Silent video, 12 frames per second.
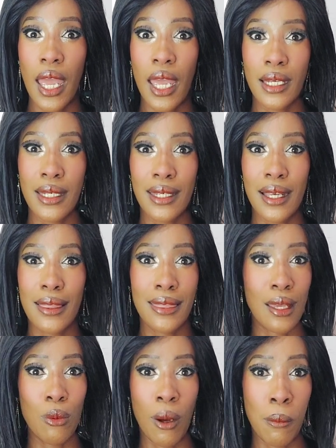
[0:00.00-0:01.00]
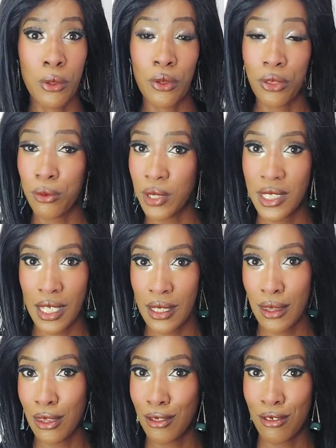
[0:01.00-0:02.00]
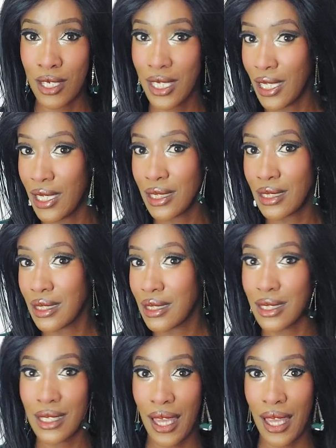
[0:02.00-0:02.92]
and they were both written 3 days.